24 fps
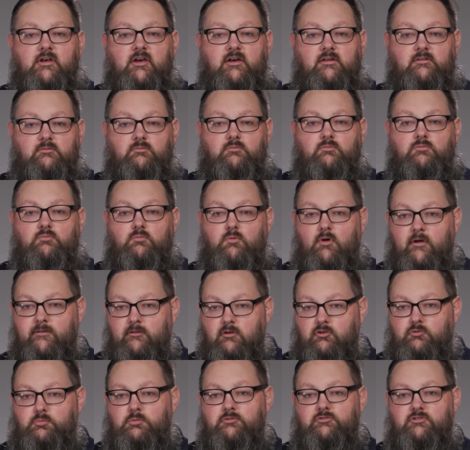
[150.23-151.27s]
and run
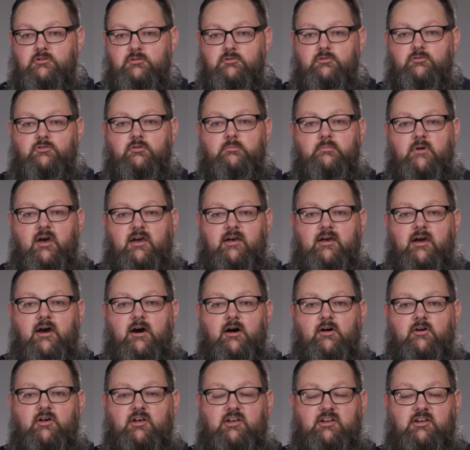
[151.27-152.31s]
those procedures in
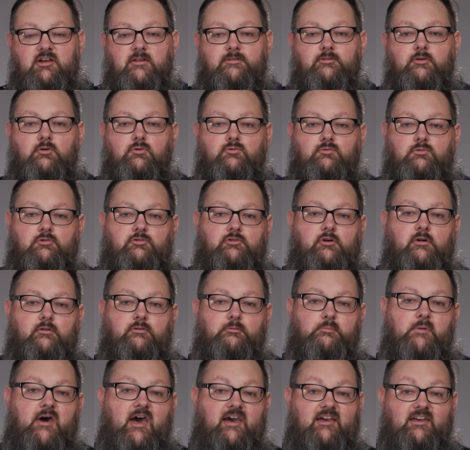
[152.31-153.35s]
MetCal and get those
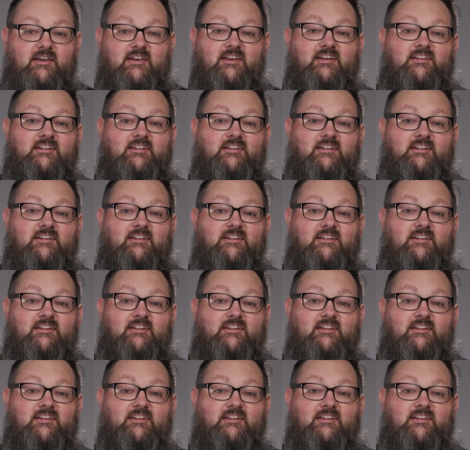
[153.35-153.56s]
results back